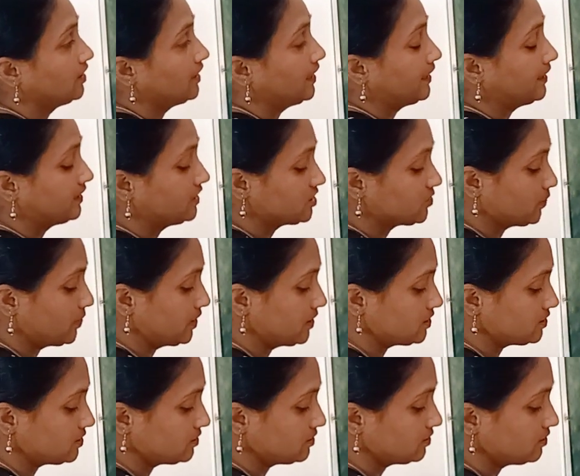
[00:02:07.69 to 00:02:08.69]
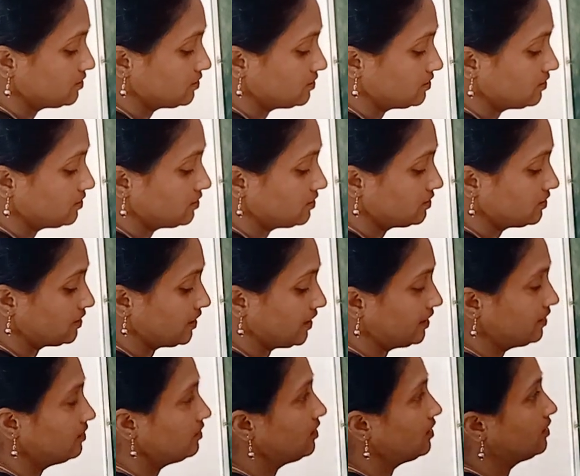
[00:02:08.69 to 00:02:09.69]
It displays
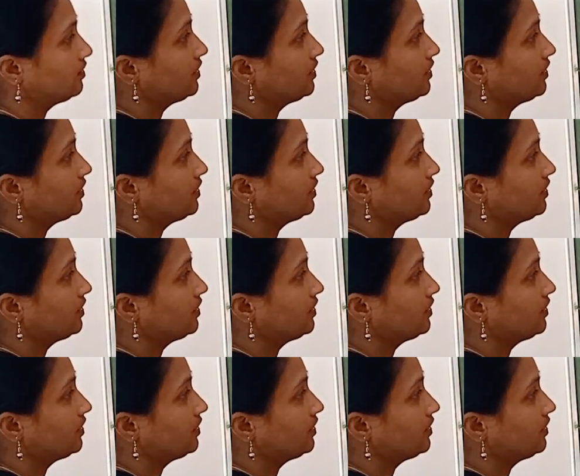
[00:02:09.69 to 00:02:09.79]
10.